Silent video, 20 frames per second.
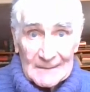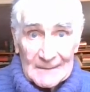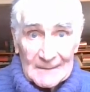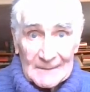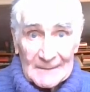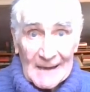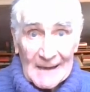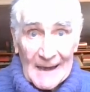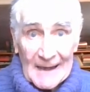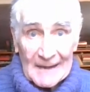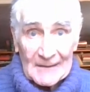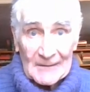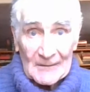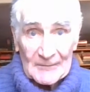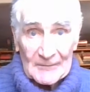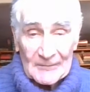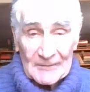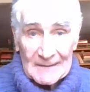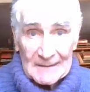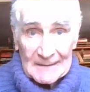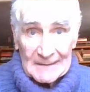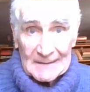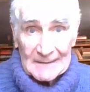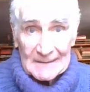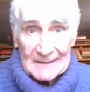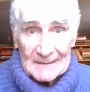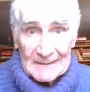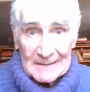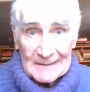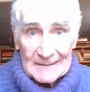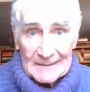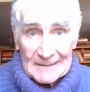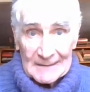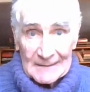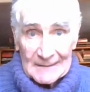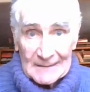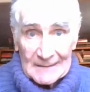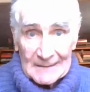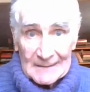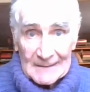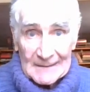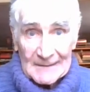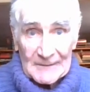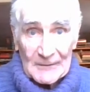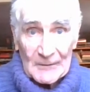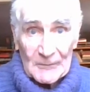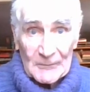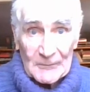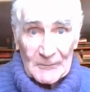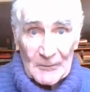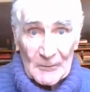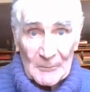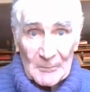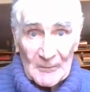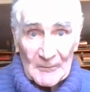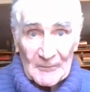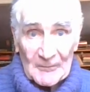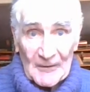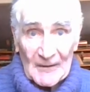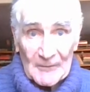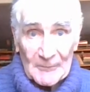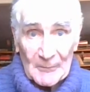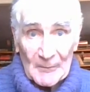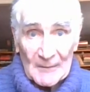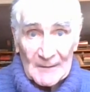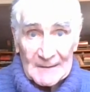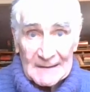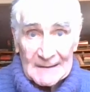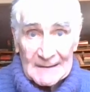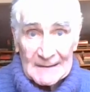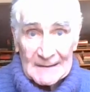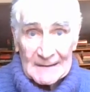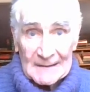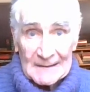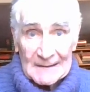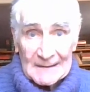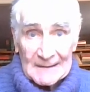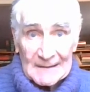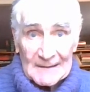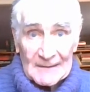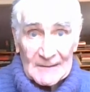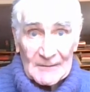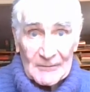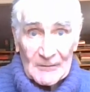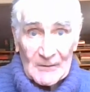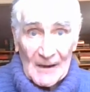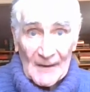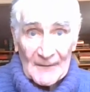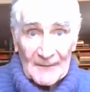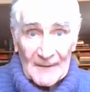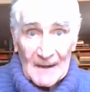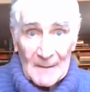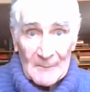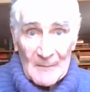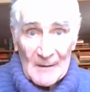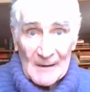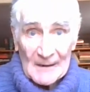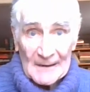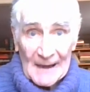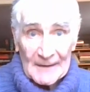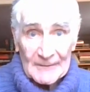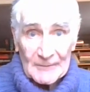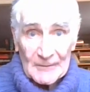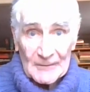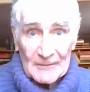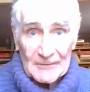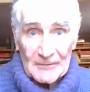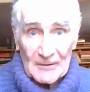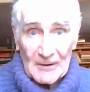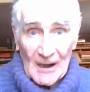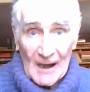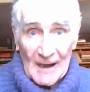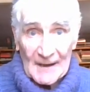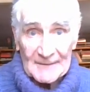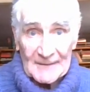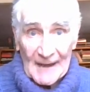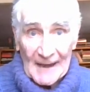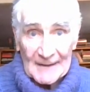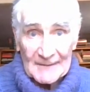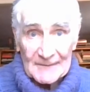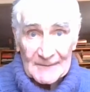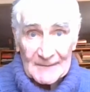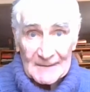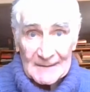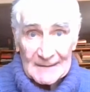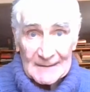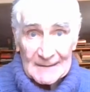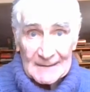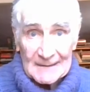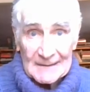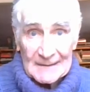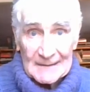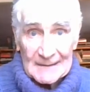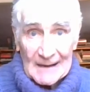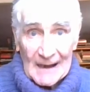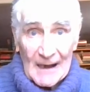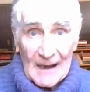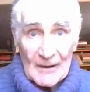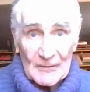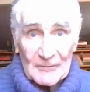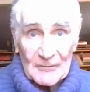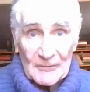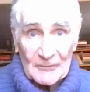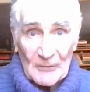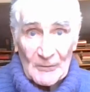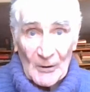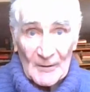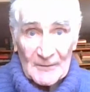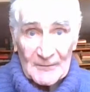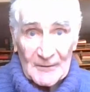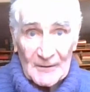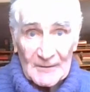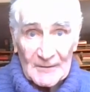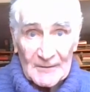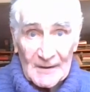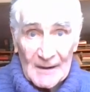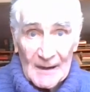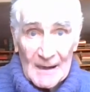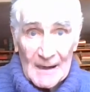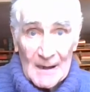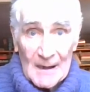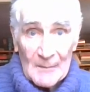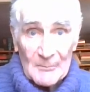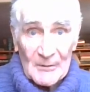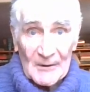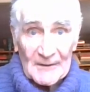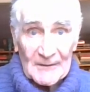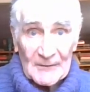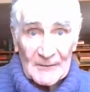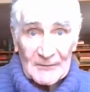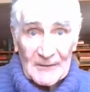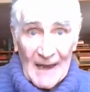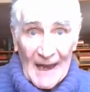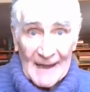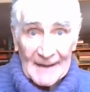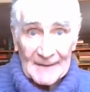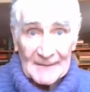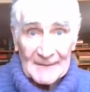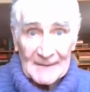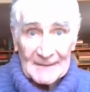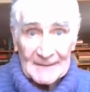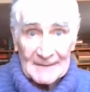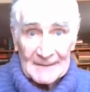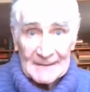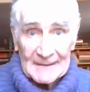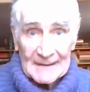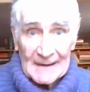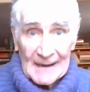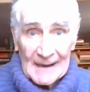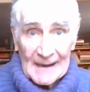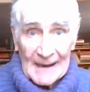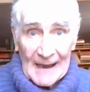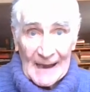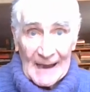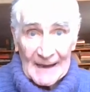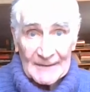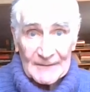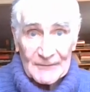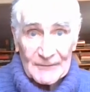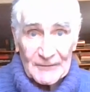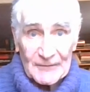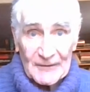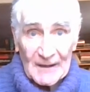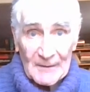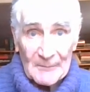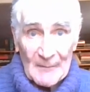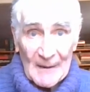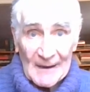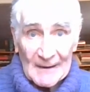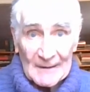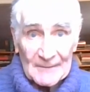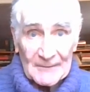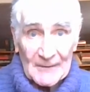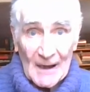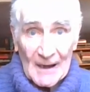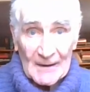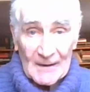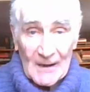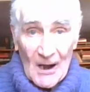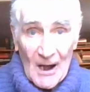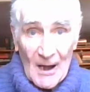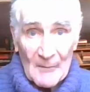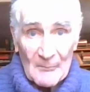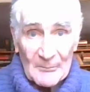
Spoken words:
negative on YouTube or Facebook, at least you got the email address for contacts. Ours, of course, is britishcanada@gmail.com.